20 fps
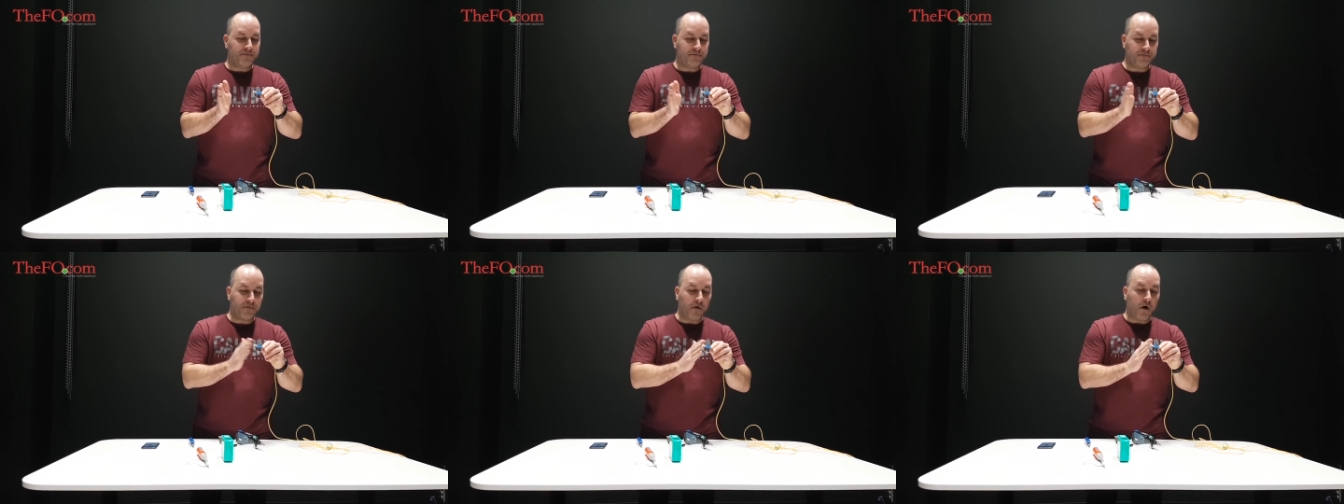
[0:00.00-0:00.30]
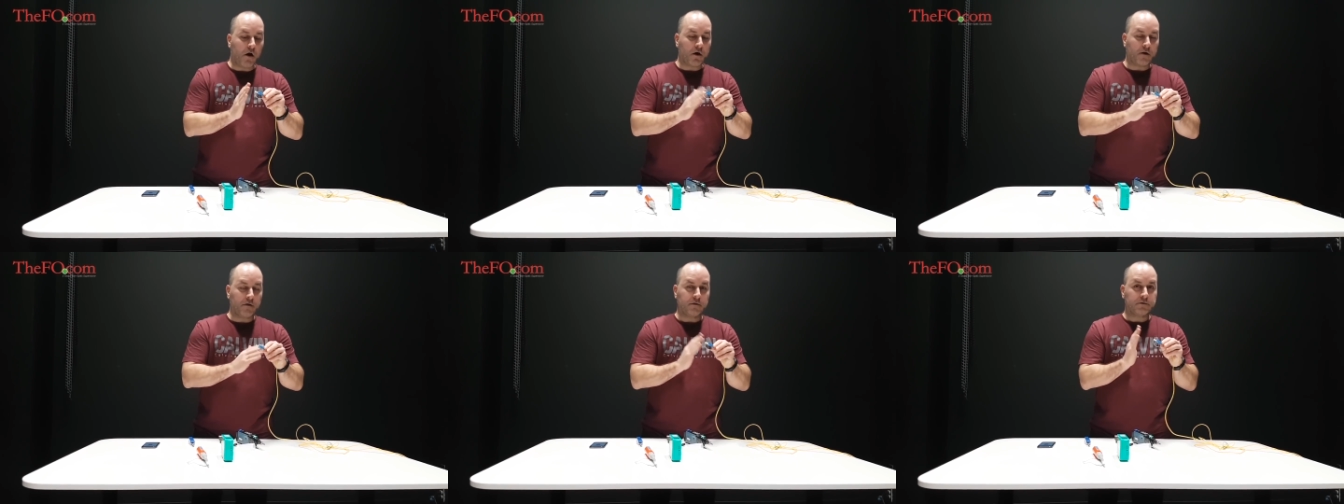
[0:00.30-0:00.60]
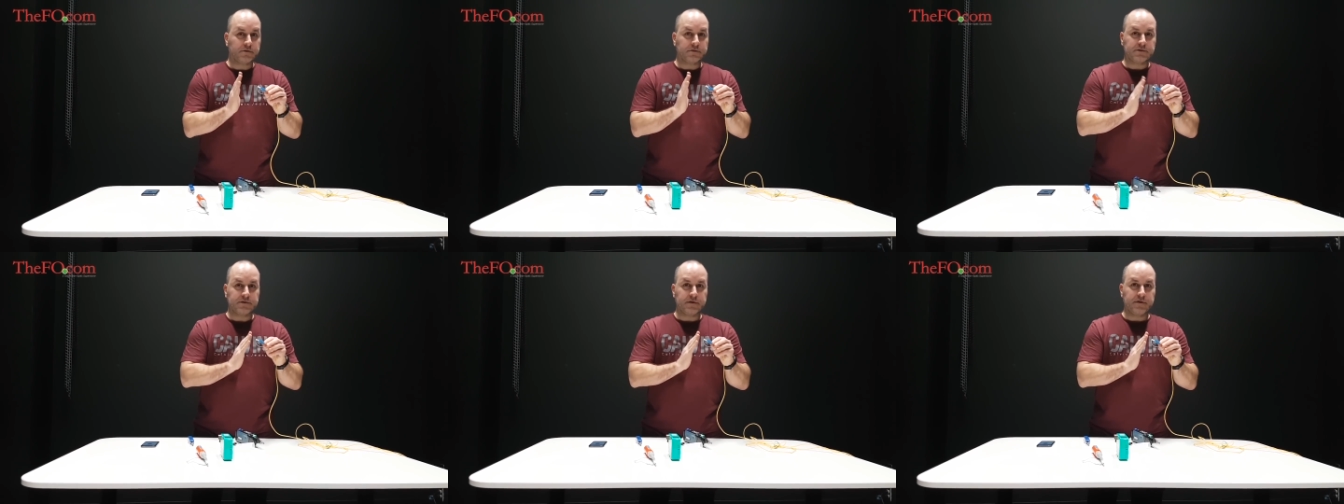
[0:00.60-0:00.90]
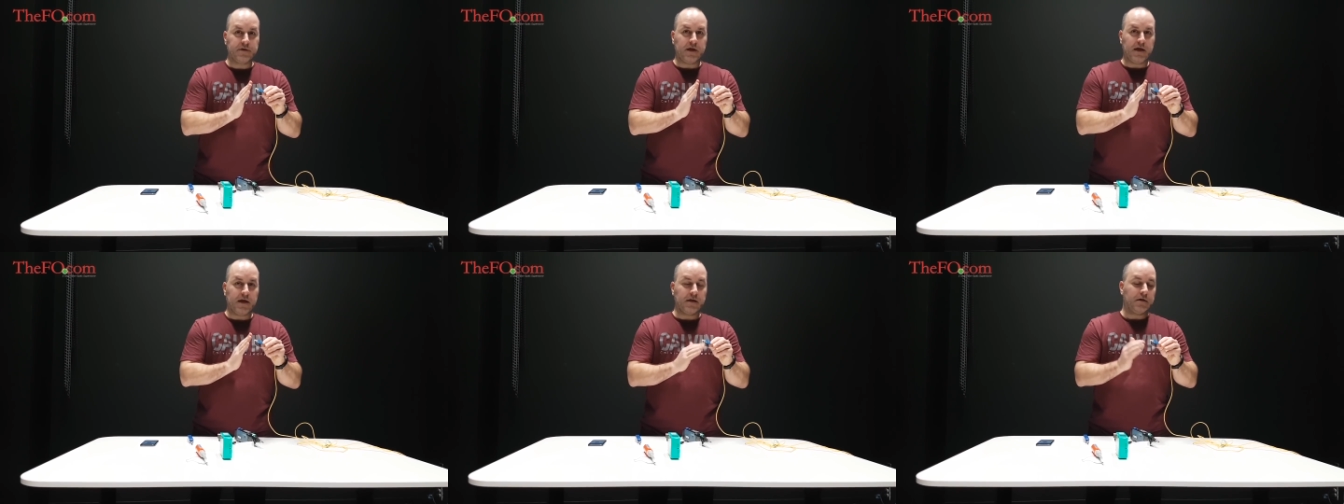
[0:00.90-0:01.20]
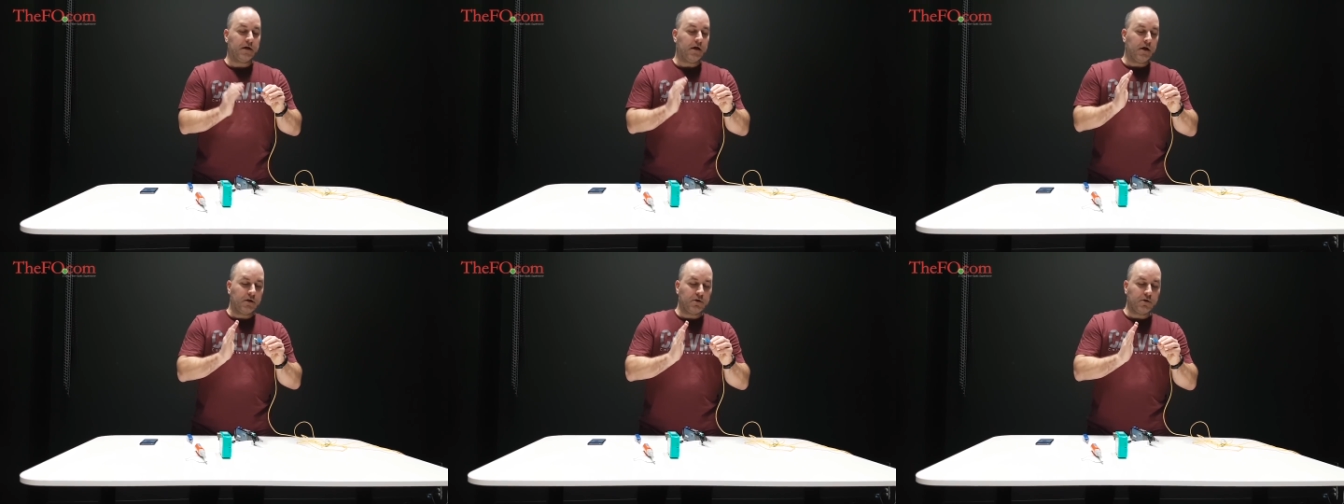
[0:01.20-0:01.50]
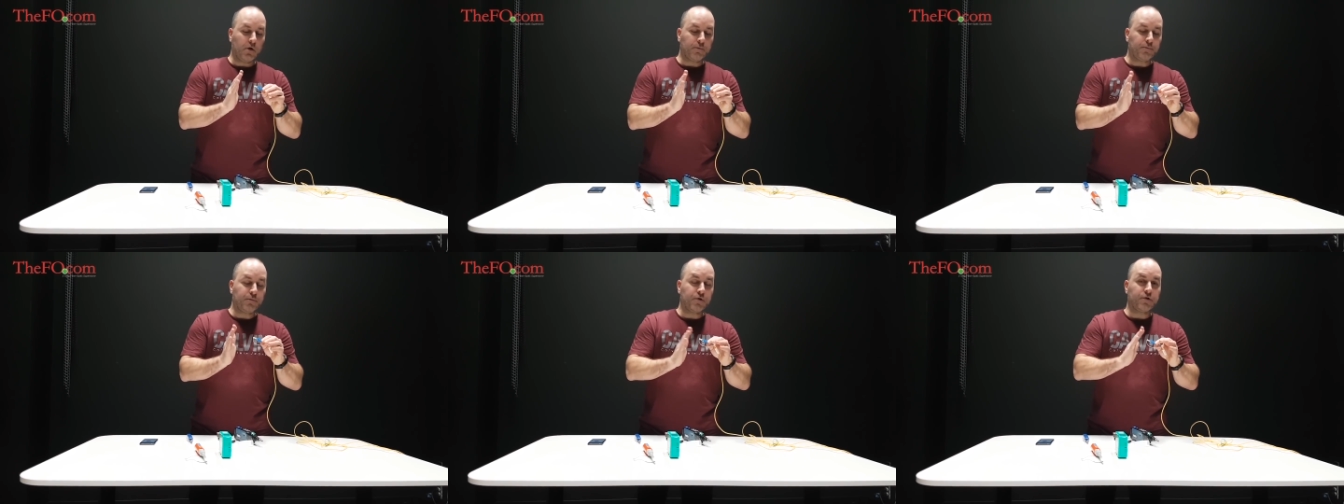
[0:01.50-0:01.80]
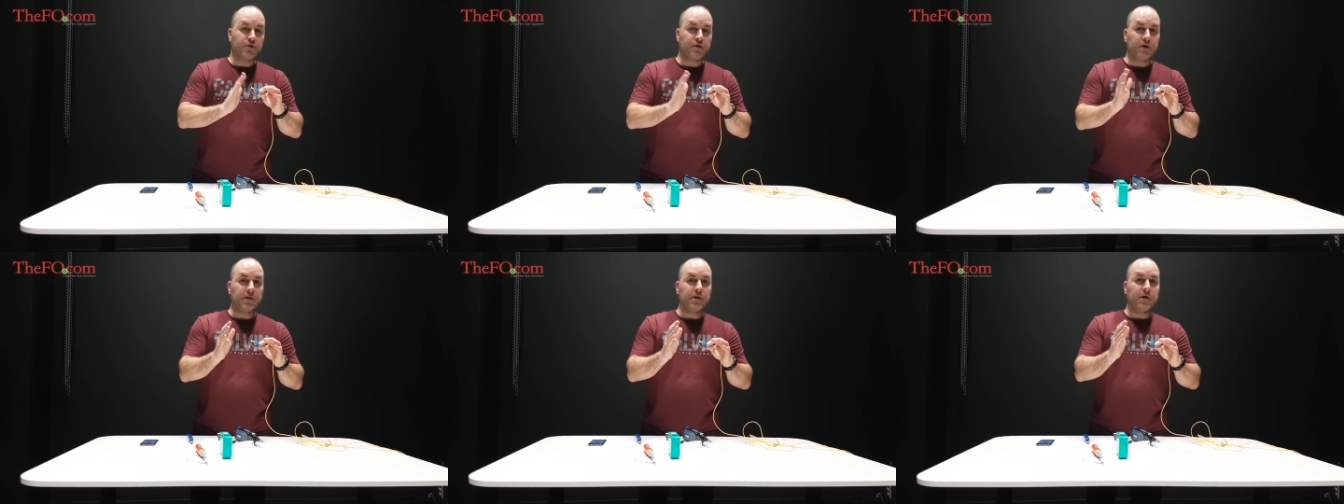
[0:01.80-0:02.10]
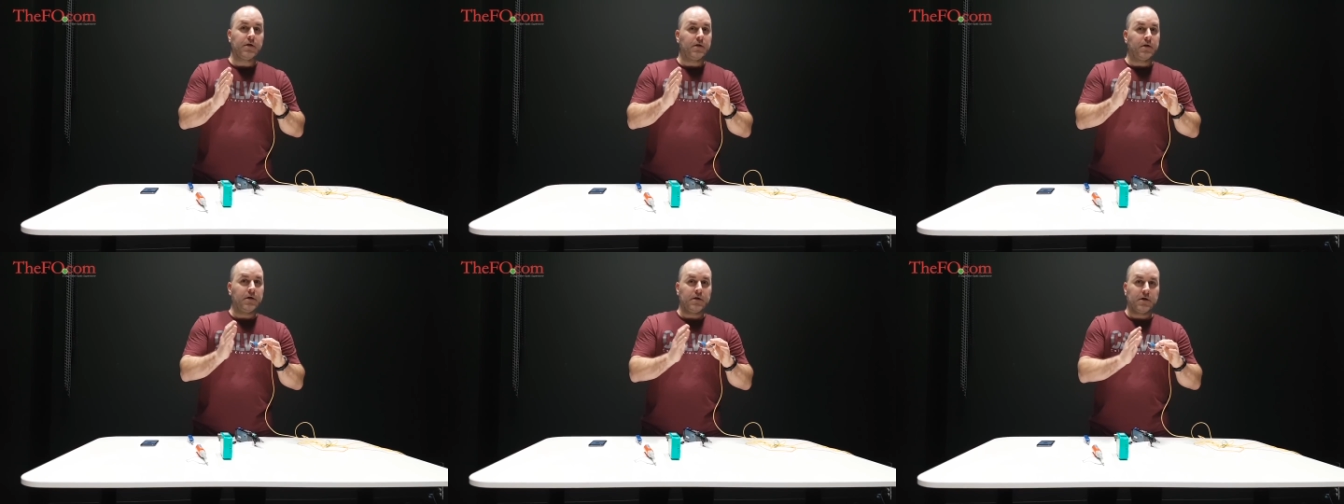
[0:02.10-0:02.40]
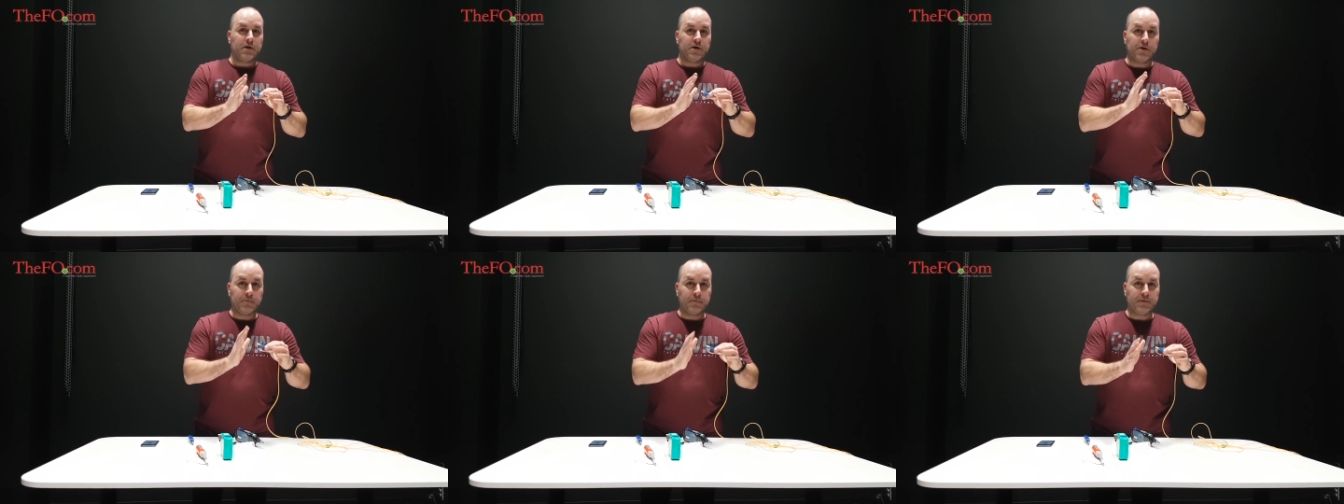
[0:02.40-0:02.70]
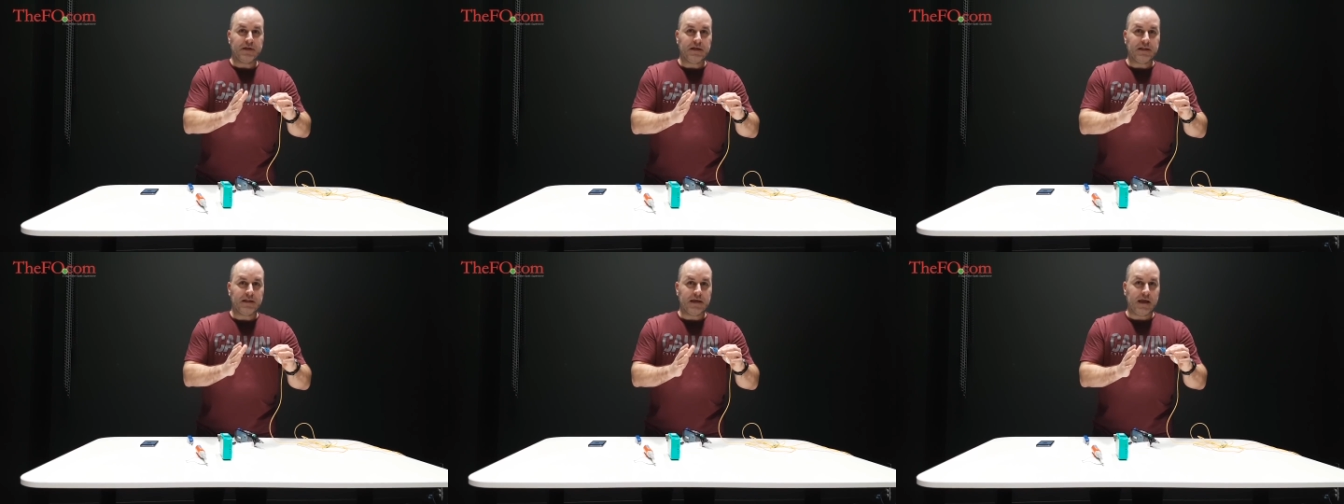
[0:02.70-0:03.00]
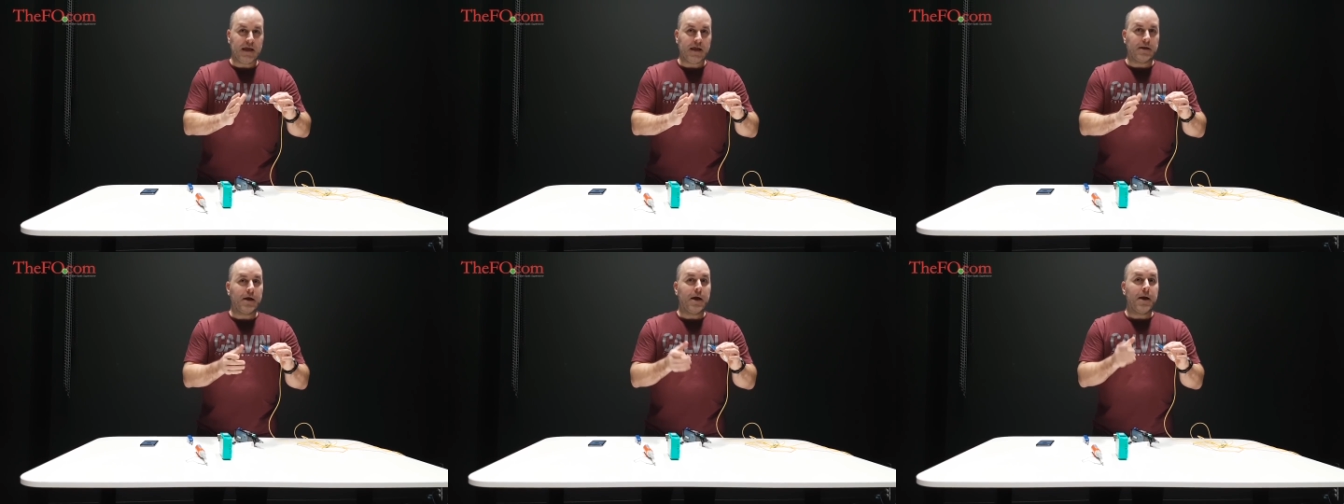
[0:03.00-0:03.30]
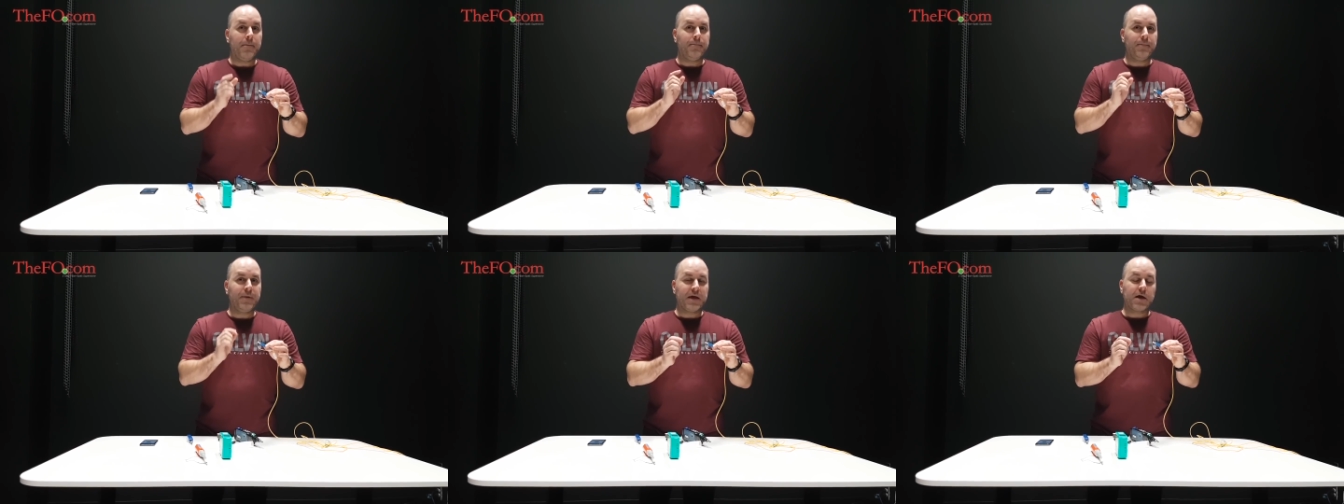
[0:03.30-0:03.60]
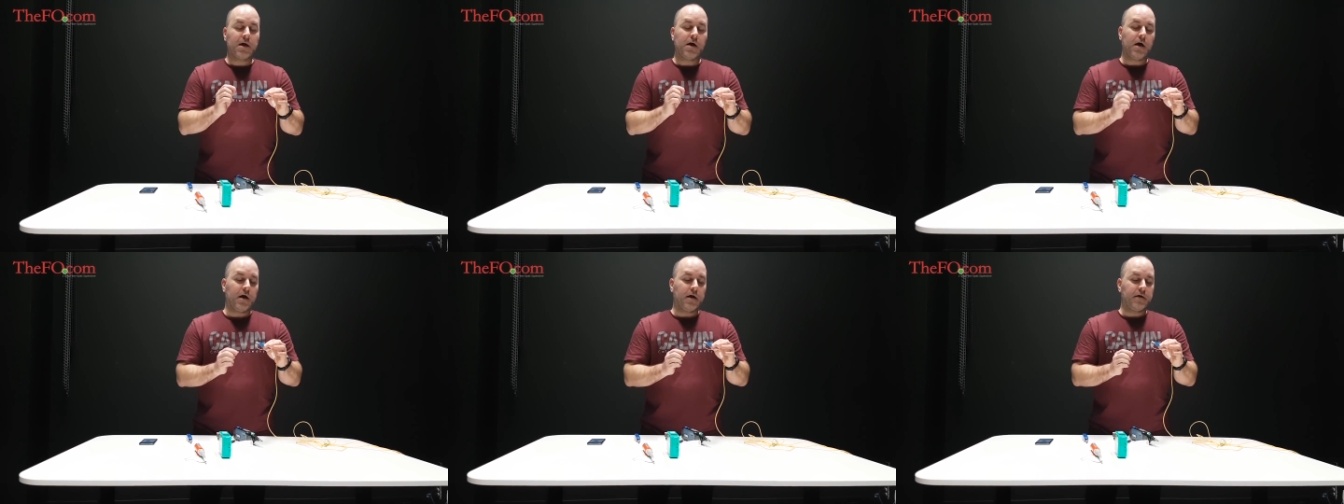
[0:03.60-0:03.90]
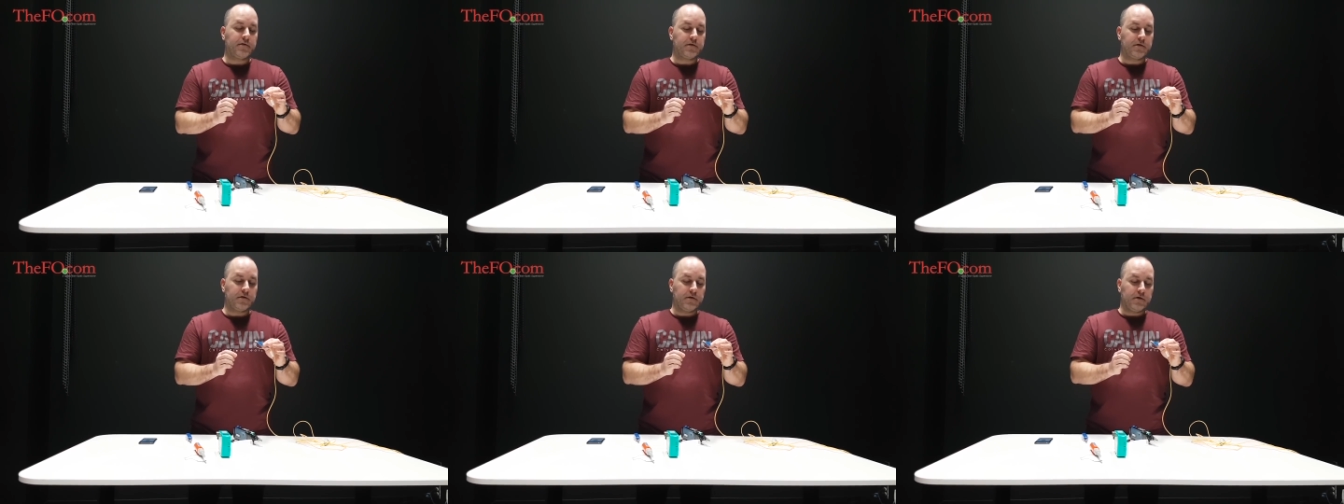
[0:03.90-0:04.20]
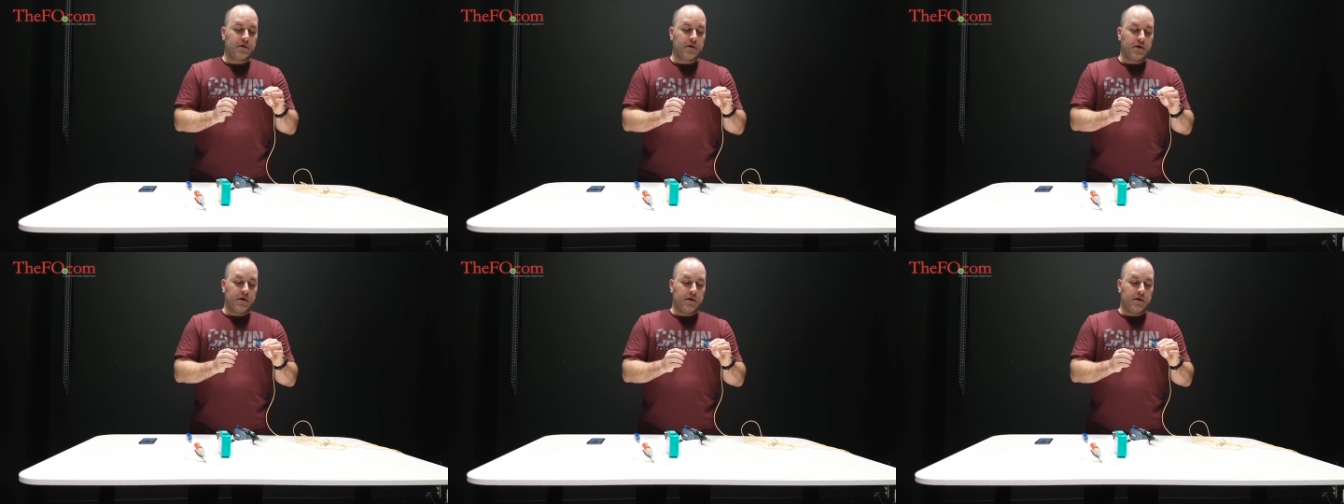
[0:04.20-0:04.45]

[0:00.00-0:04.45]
far to the end. Don't push it completely in because